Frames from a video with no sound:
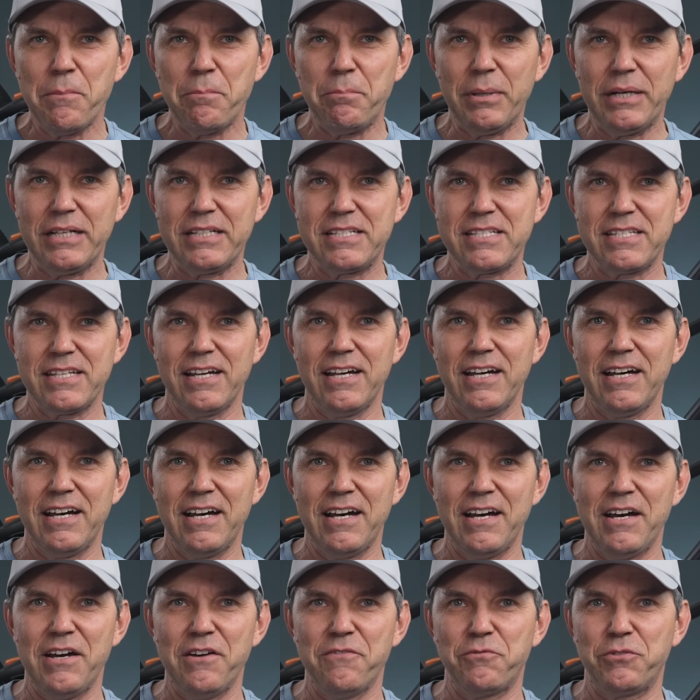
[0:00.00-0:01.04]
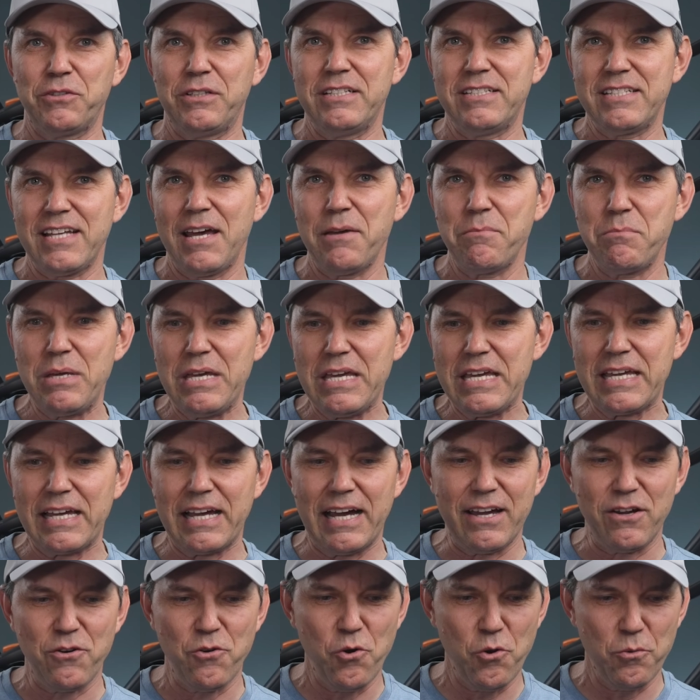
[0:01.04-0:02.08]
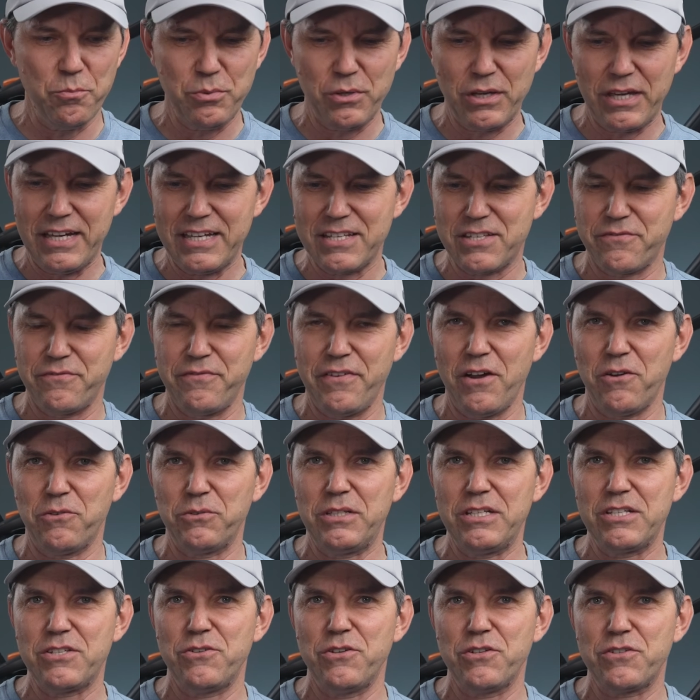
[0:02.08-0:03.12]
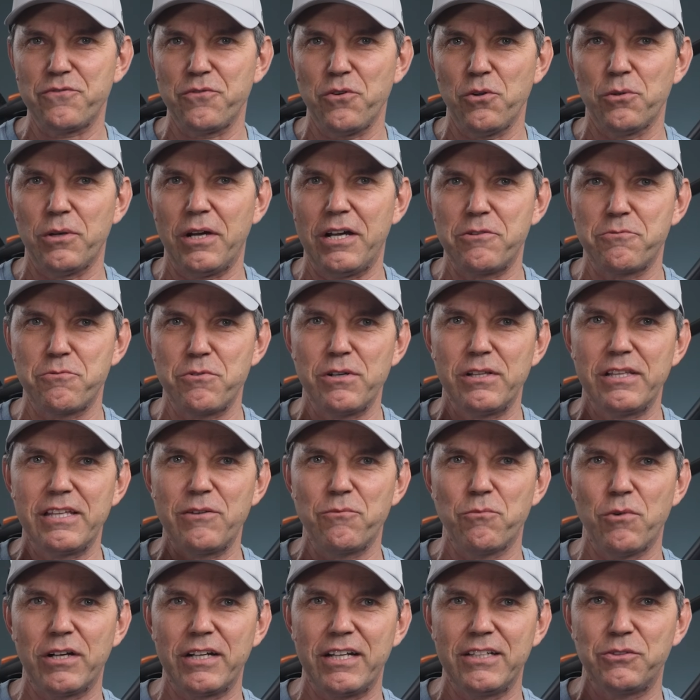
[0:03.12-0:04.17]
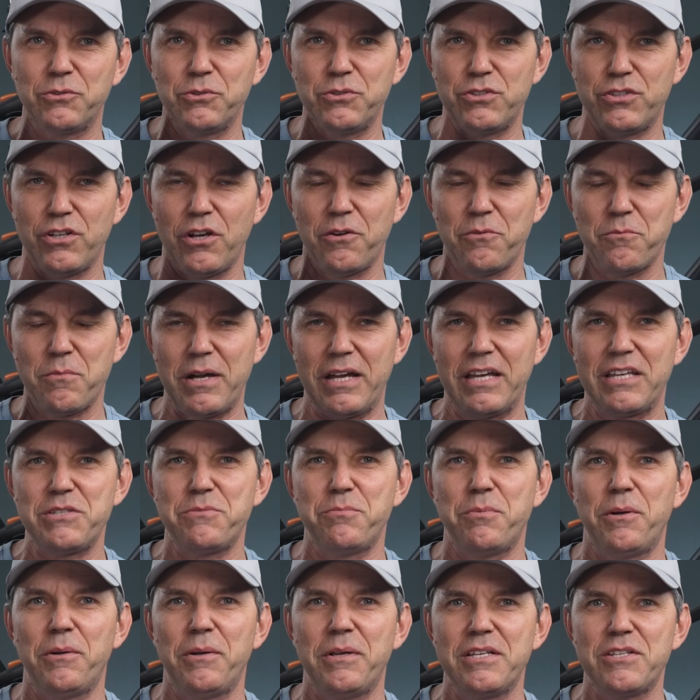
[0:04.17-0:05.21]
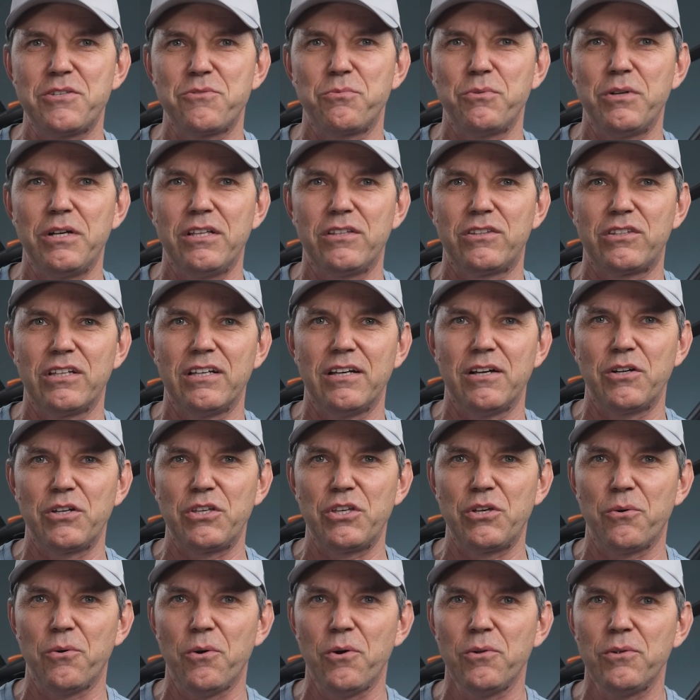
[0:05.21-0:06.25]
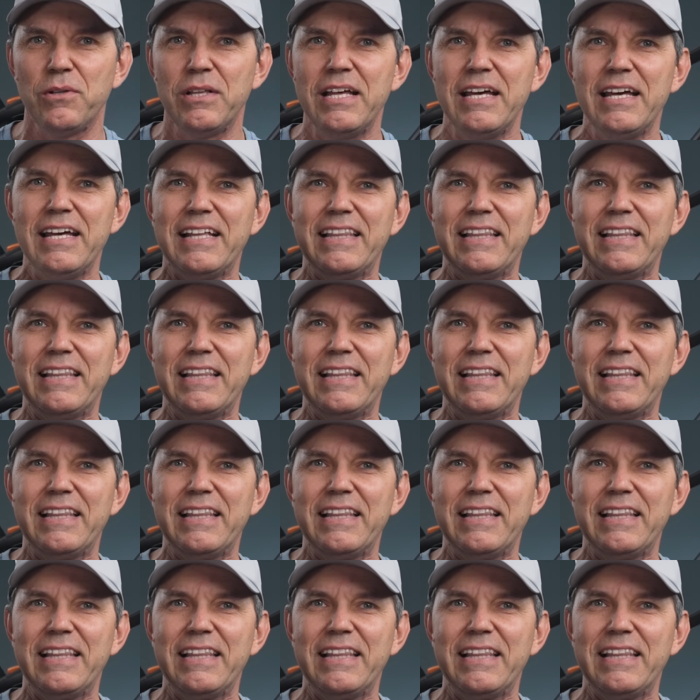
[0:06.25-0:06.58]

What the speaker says: But for the time being, I hope you guys found this useful. I really wanted to share my experience with you all.